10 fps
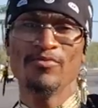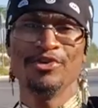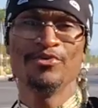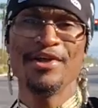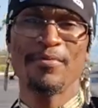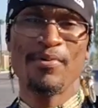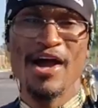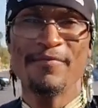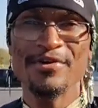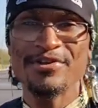when you read in
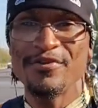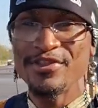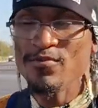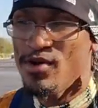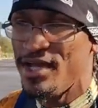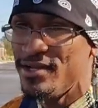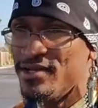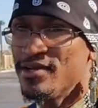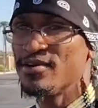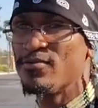Proverbs 51,
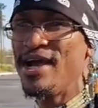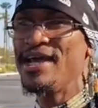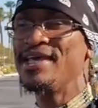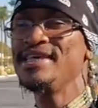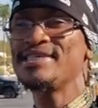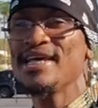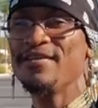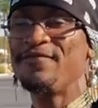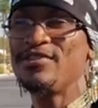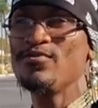right, he
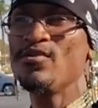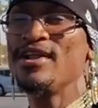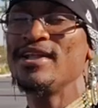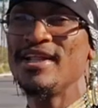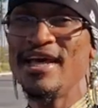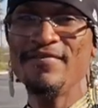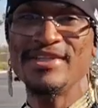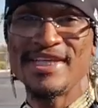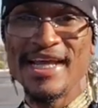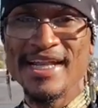said in 51 and
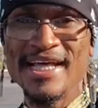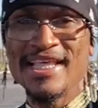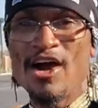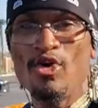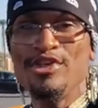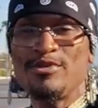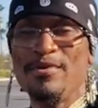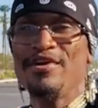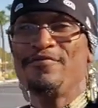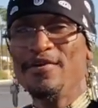11, take not thy Holy
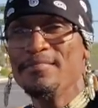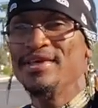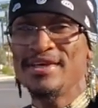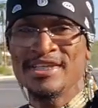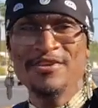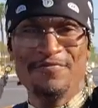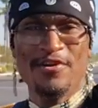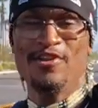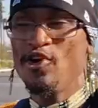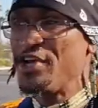Spirit from me, because he
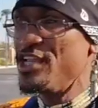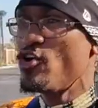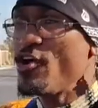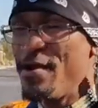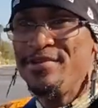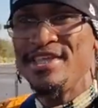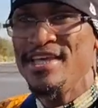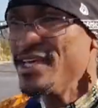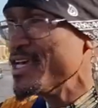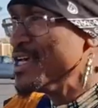feared the Lord. He know
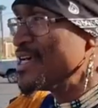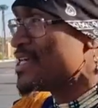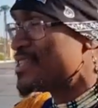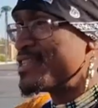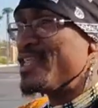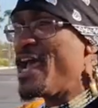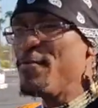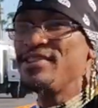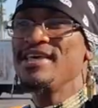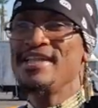everything,
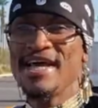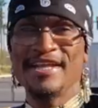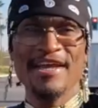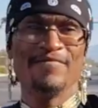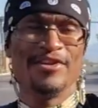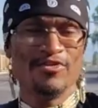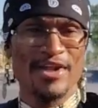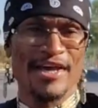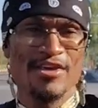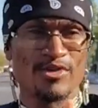everything that David knew
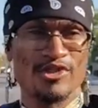that he